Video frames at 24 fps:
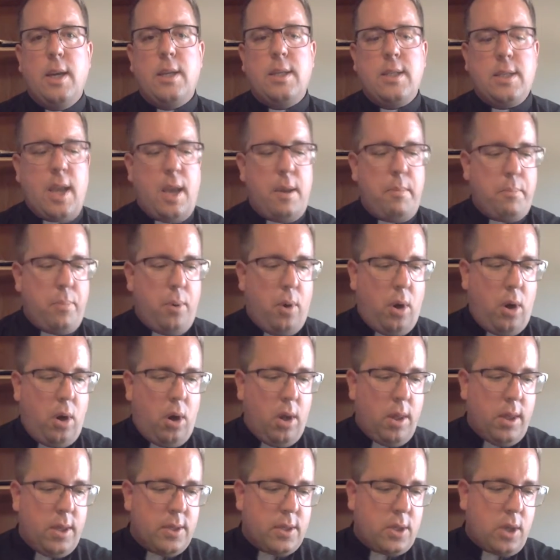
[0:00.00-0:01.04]
St.
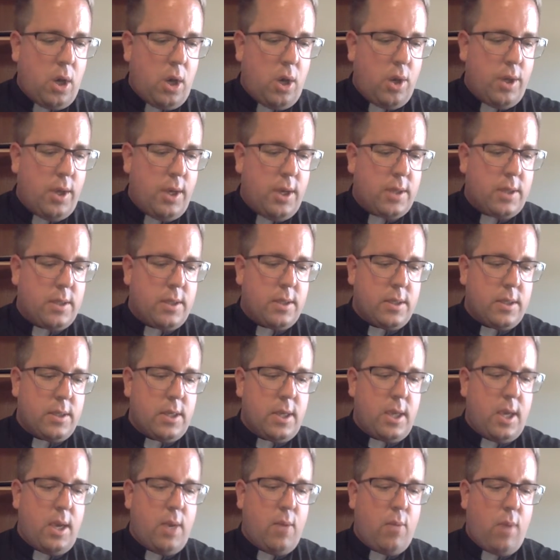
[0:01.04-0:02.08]
Paul is calling us to
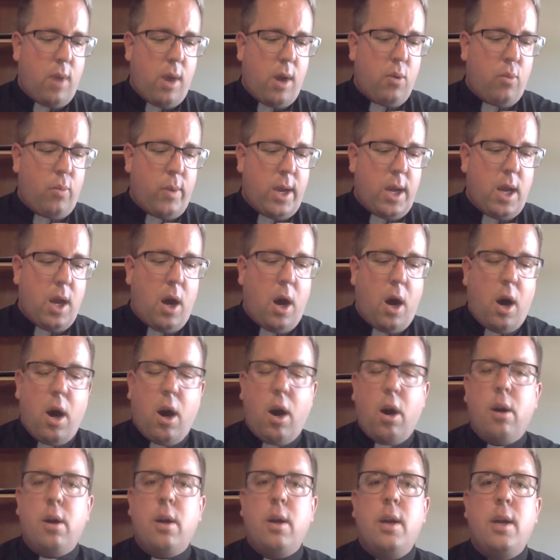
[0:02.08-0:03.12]
see where we
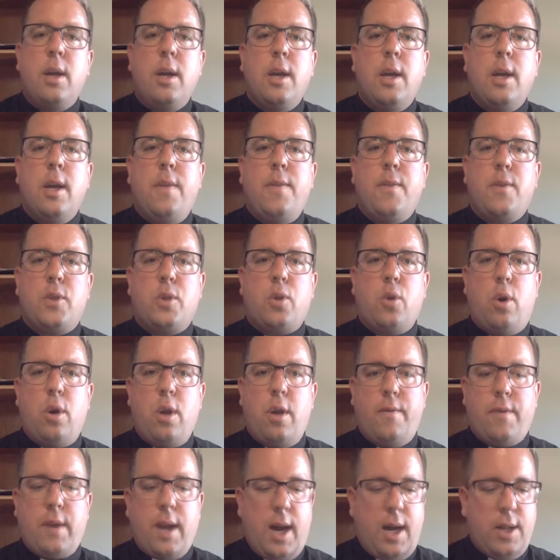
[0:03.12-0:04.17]
are in the
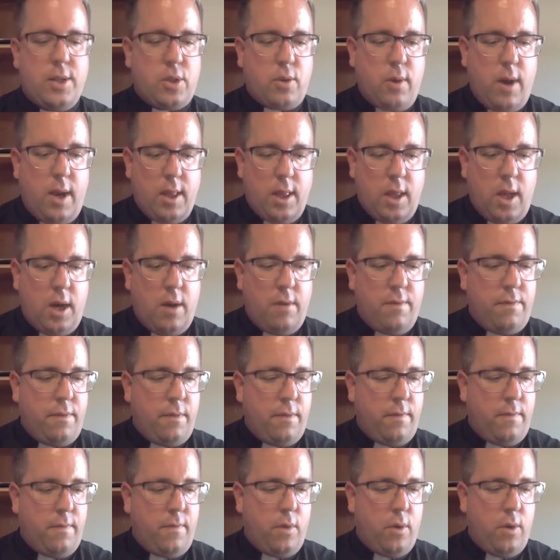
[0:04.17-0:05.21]
story of God's great love
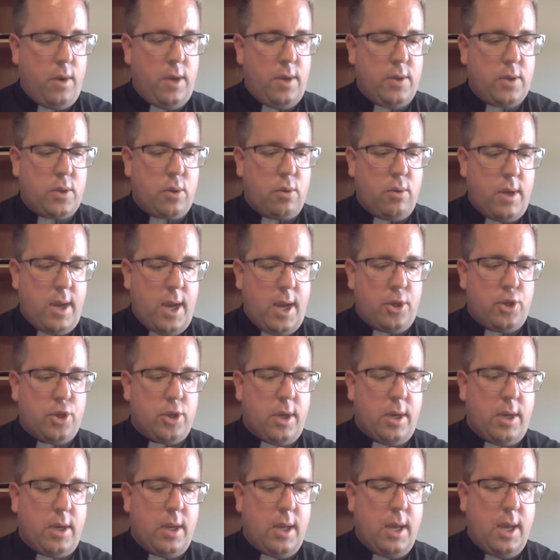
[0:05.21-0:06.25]
for his
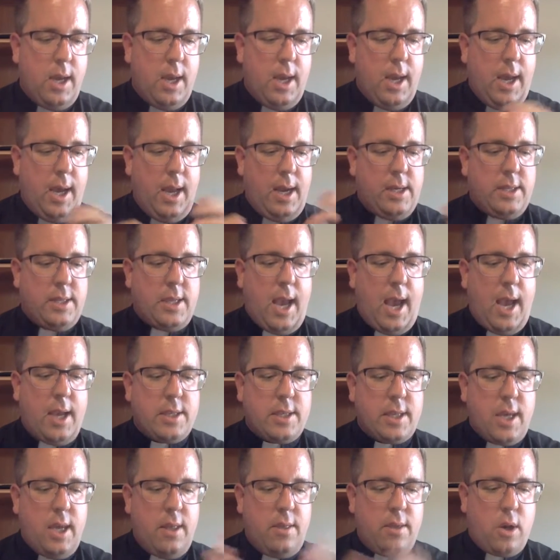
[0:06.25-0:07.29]
creation. And he's
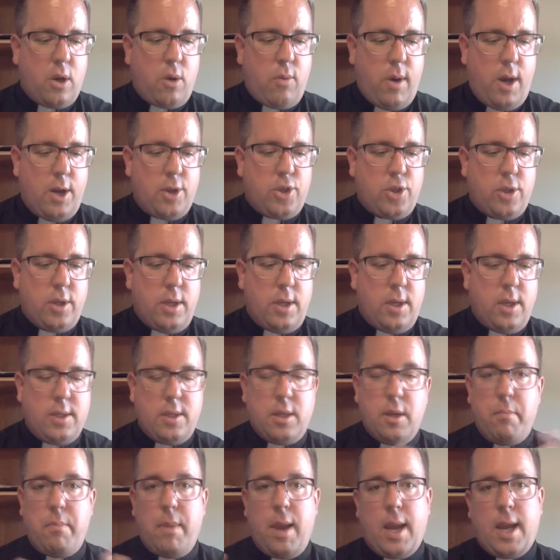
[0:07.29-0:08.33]
asking the question,
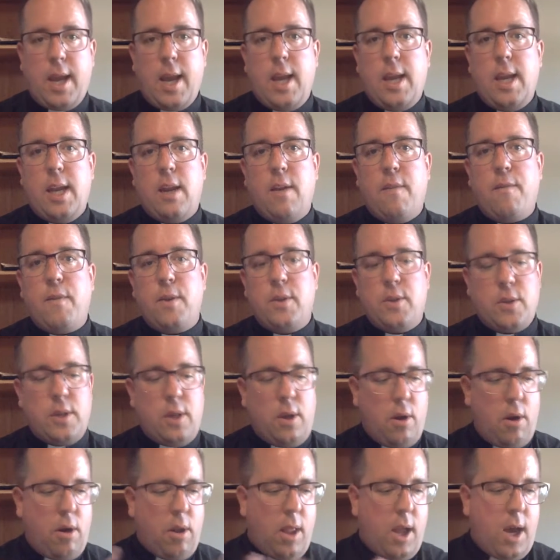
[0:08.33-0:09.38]
does it make any difference
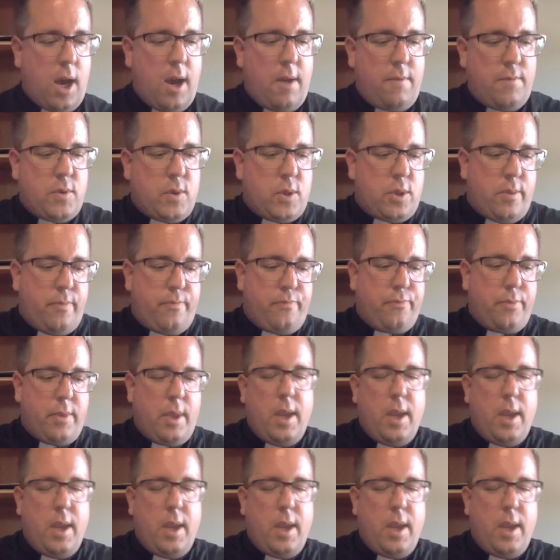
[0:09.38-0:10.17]
in our lives?